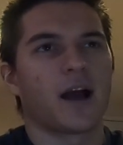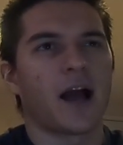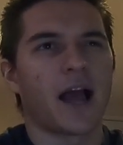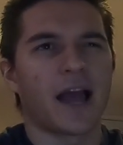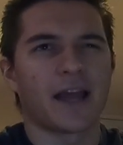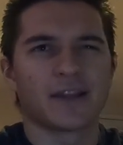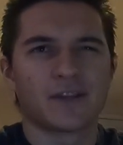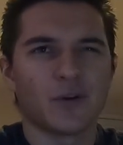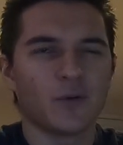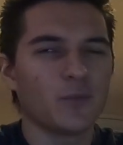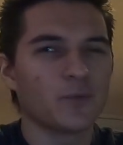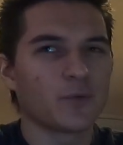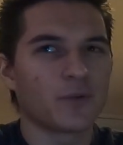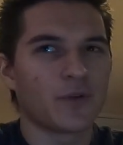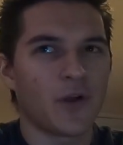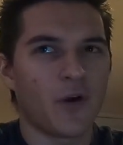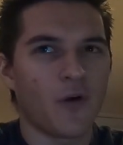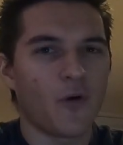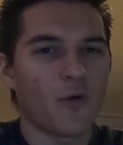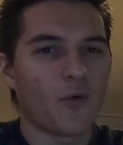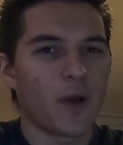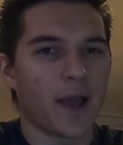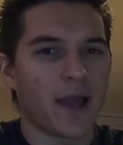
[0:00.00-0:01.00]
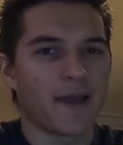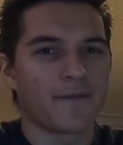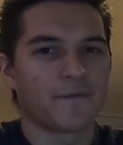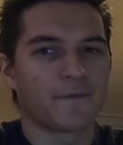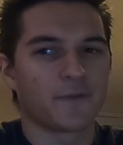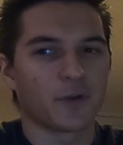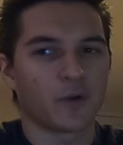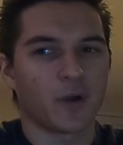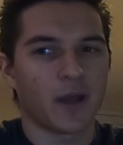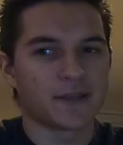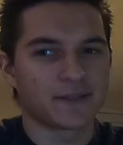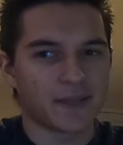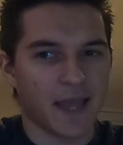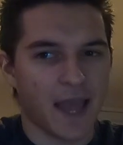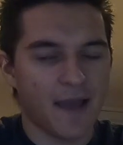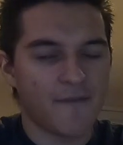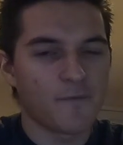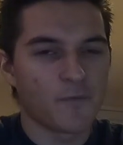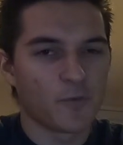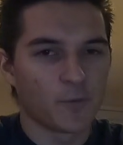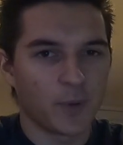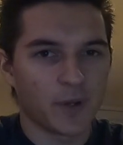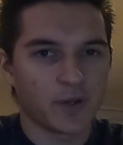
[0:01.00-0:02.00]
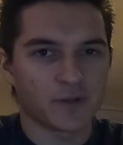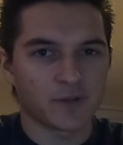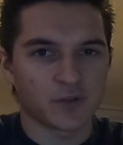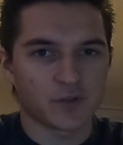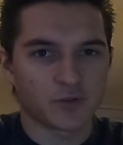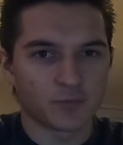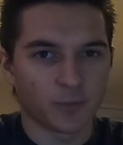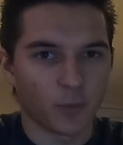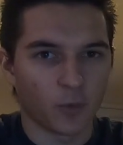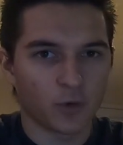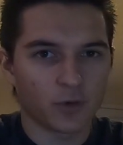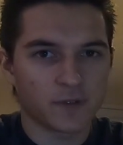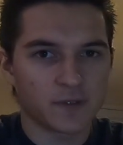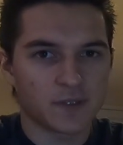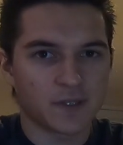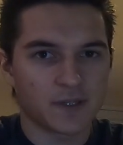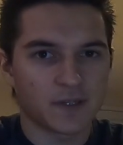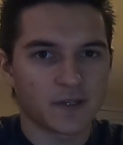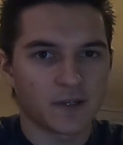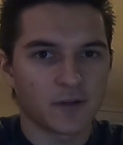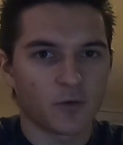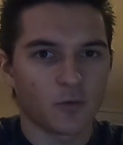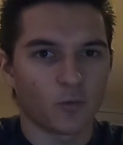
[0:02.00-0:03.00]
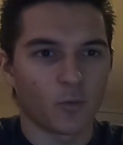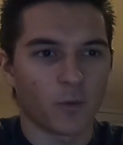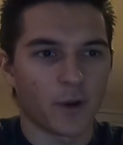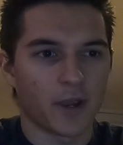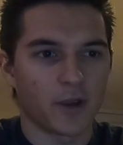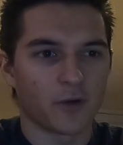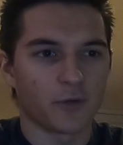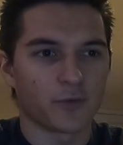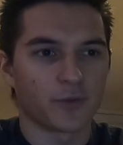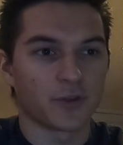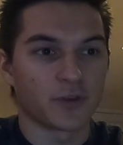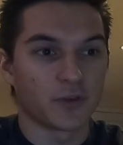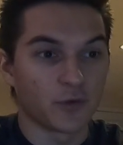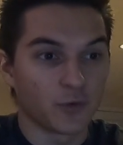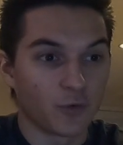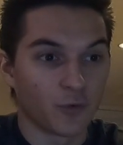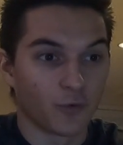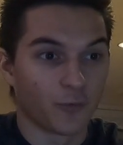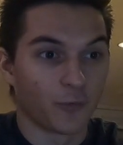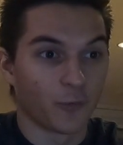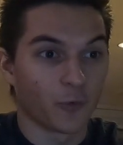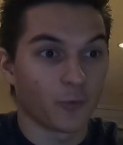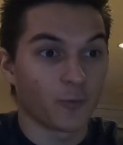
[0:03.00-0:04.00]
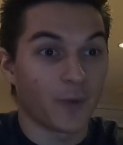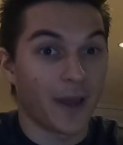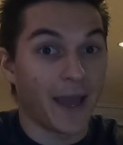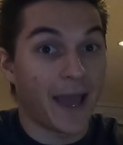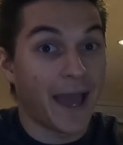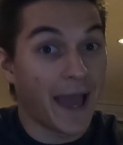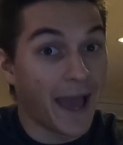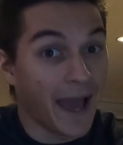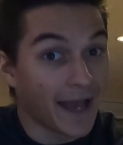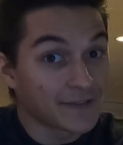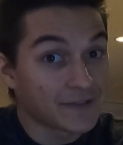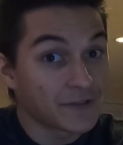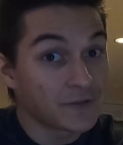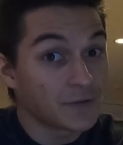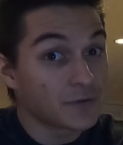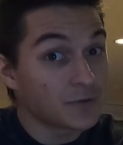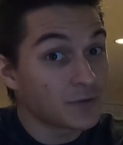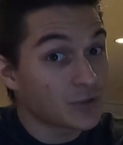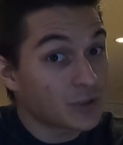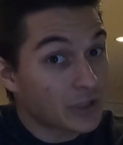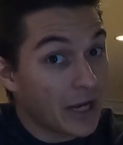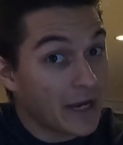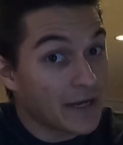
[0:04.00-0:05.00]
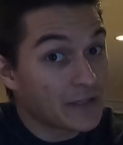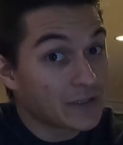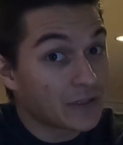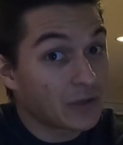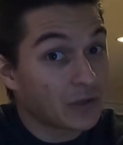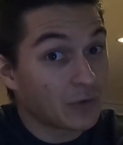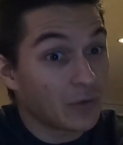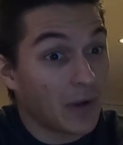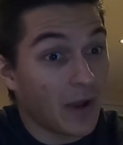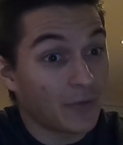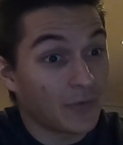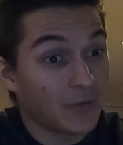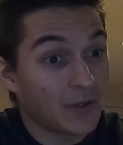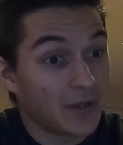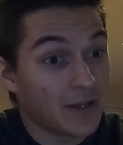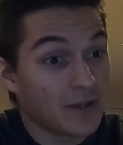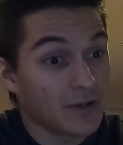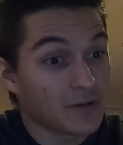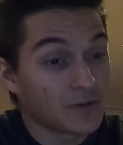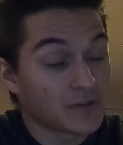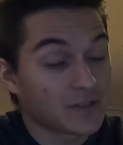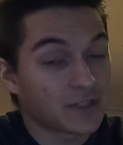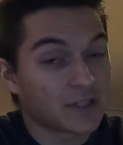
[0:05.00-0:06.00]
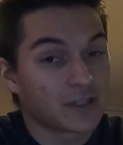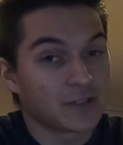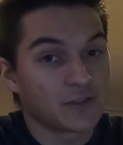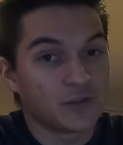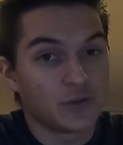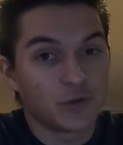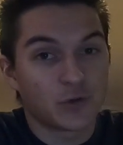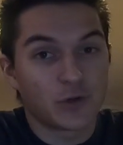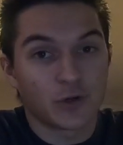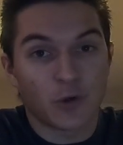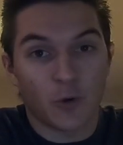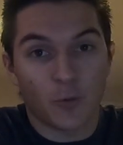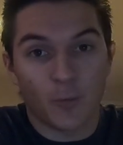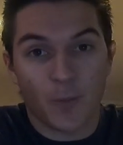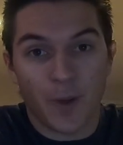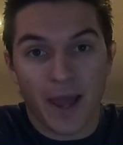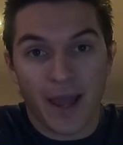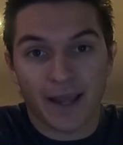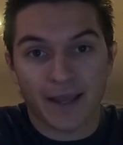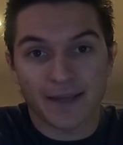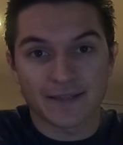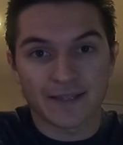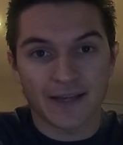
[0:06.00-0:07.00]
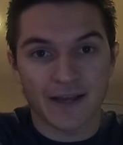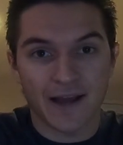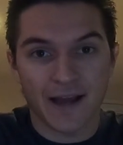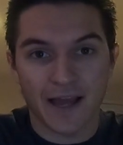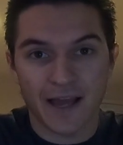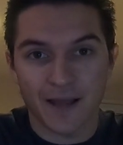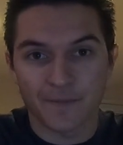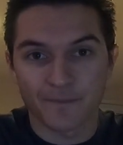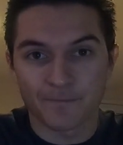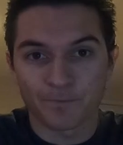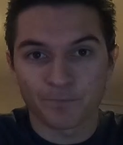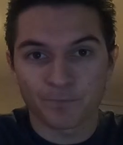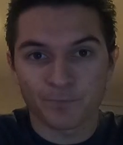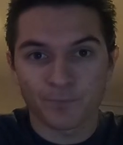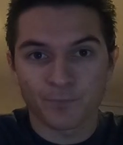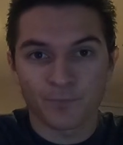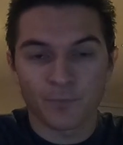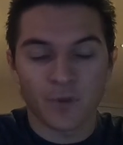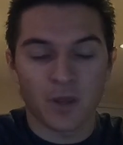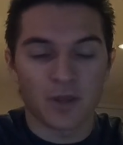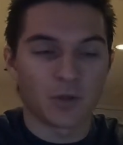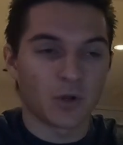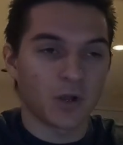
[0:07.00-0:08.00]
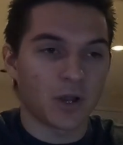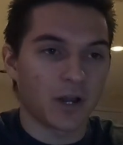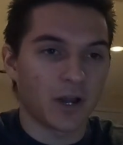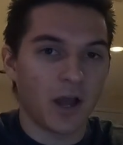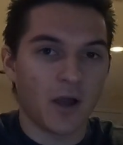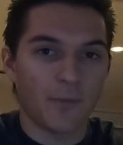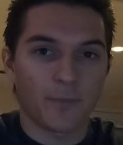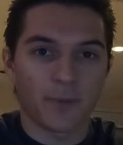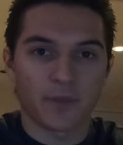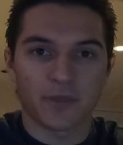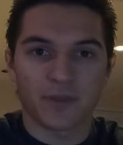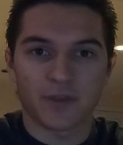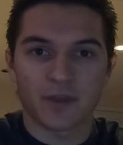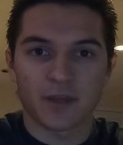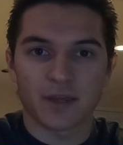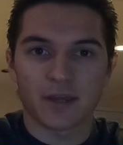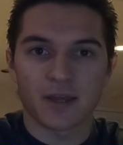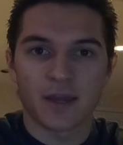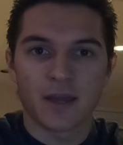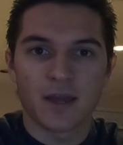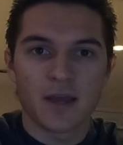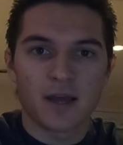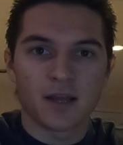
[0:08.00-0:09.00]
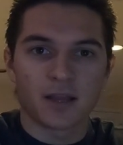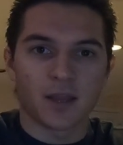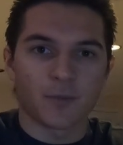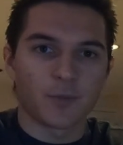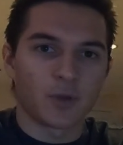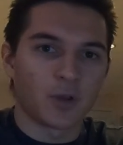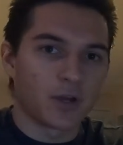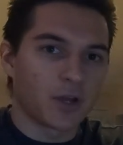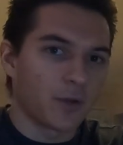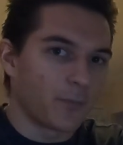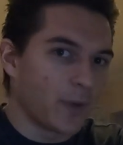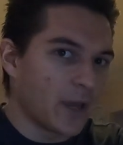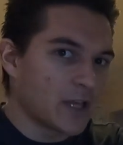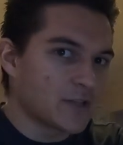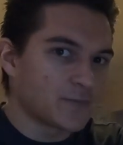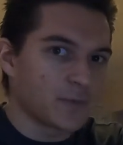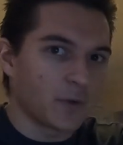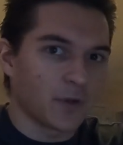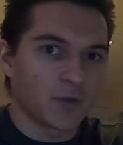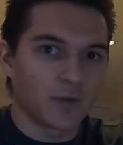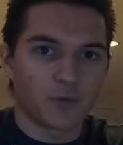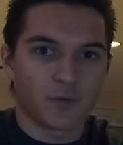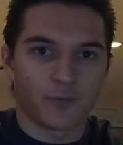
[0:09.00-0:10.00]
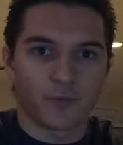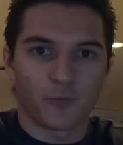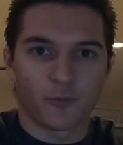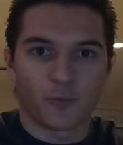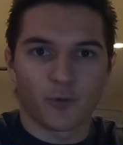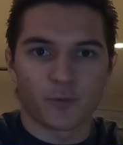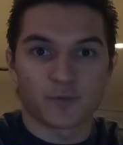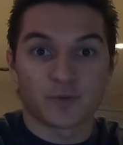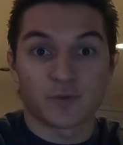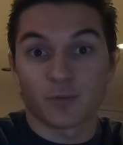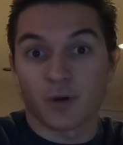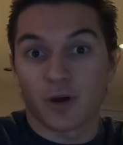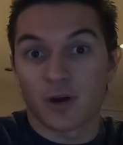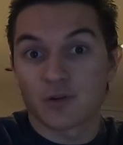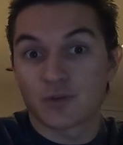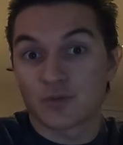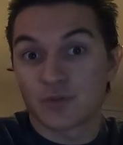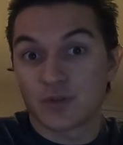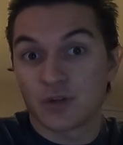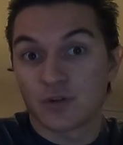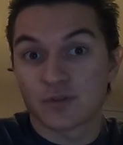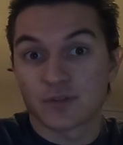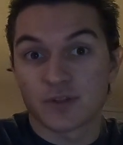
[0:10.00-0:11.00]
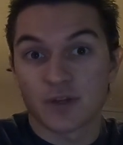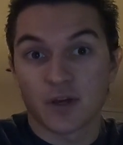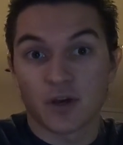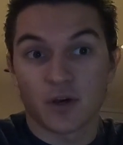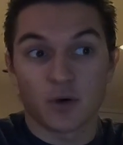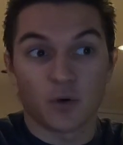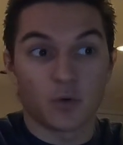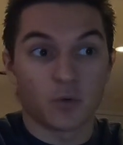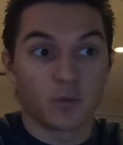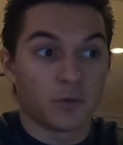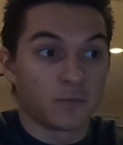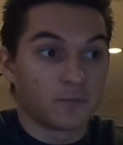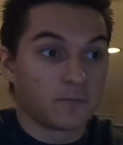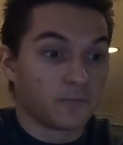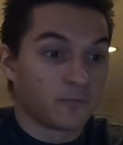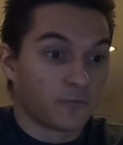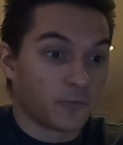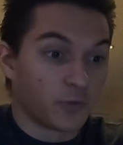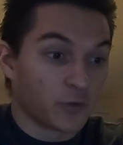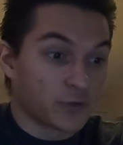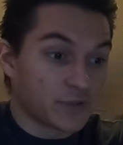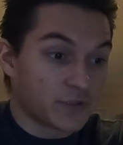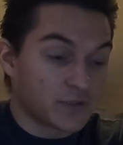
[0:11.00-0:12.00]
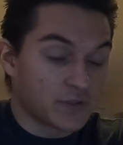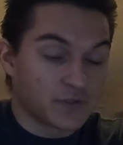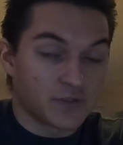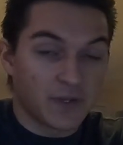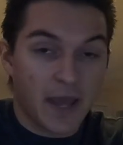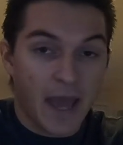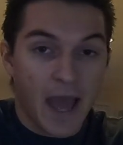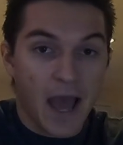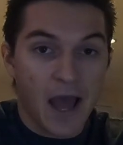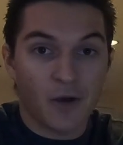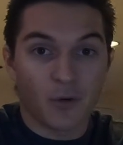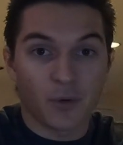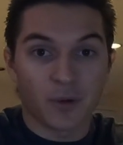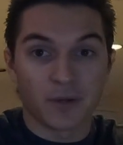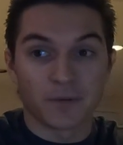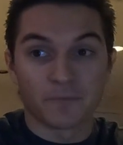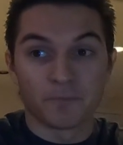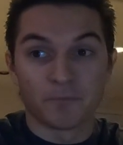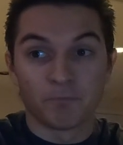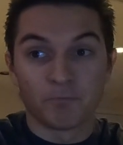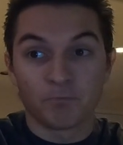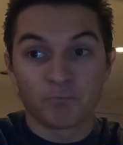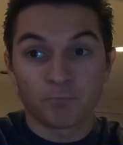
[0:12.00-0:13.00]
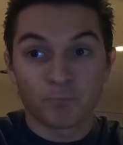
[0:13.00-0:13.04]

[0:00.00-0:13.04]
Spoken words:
I don't know if there has ever been a sport where the uniform hasn't changed throughout the years, because you could go back in time and look it up and think, let me look at baseball uniforms from 100 years ago versus now, and